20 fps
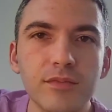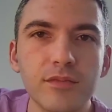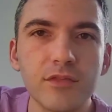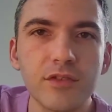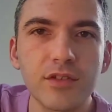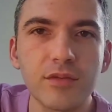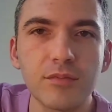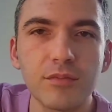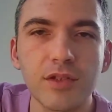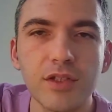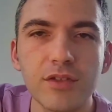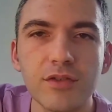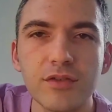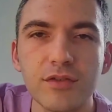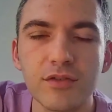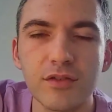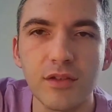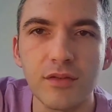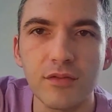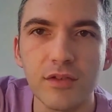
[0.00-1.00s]
some
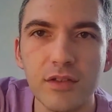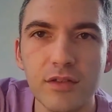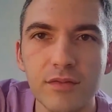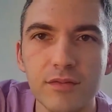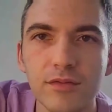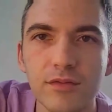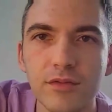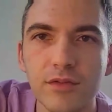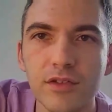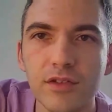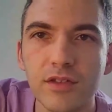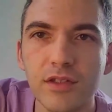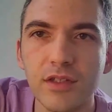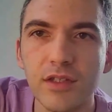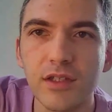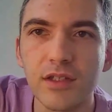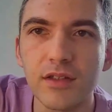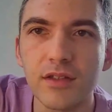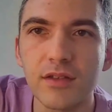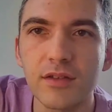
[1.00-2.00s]
pictures of it once I
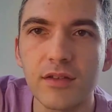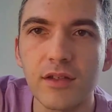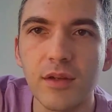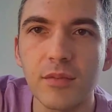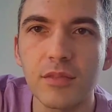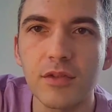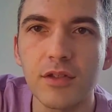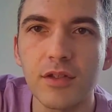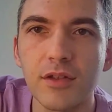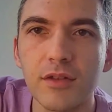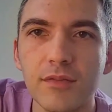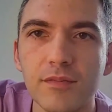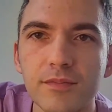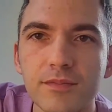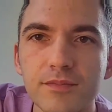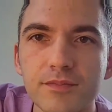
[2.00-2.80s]
get this up here.